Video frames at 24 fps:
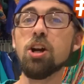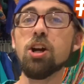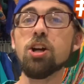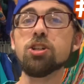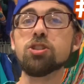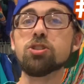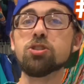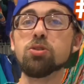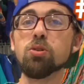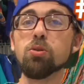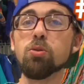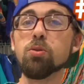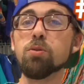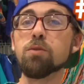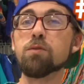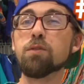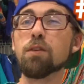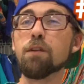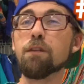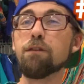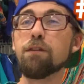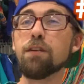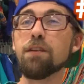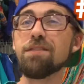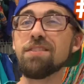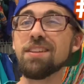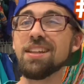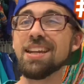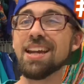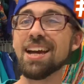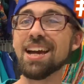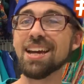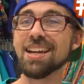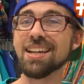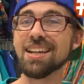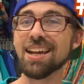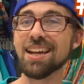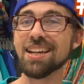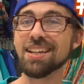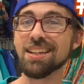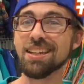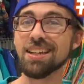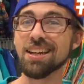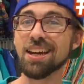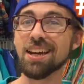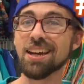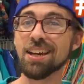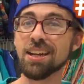sold for
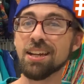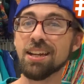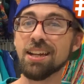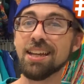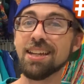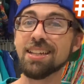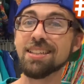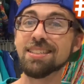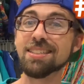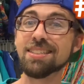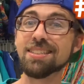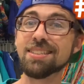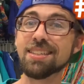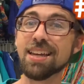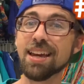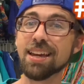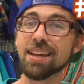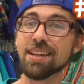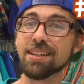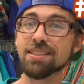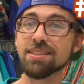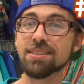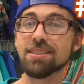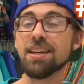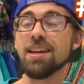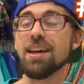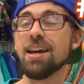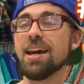$59.99 in seconds.